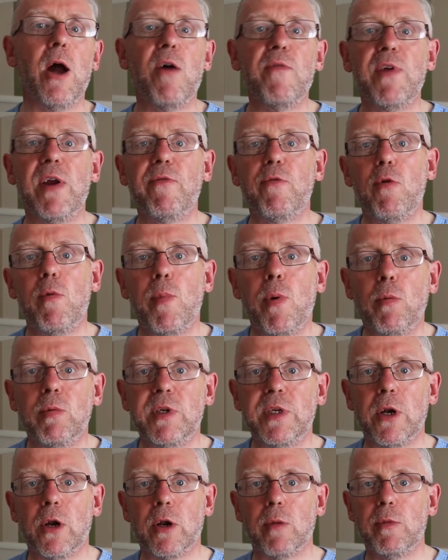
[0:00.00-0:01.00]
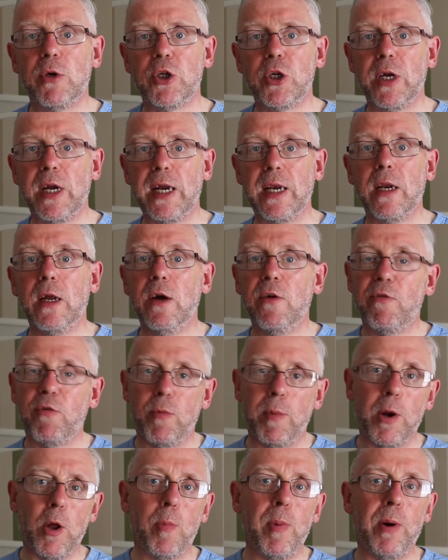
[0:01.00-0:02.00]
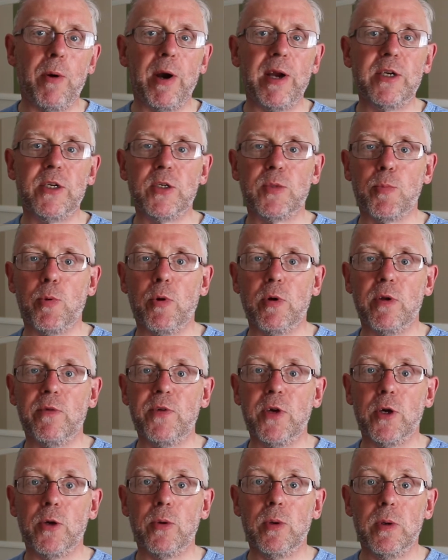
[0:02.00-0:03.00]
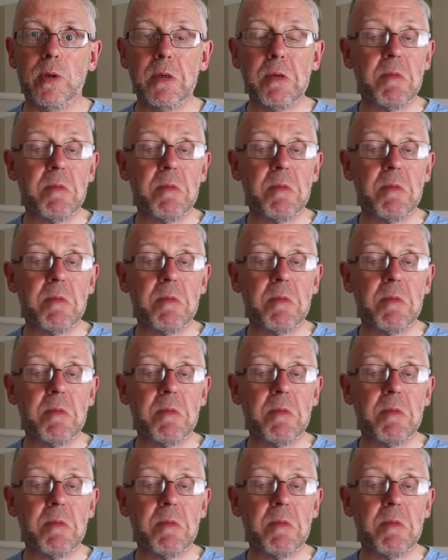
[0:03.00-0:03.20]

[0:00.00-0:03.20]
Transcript: I've never reported on a machine from an operator's point of view.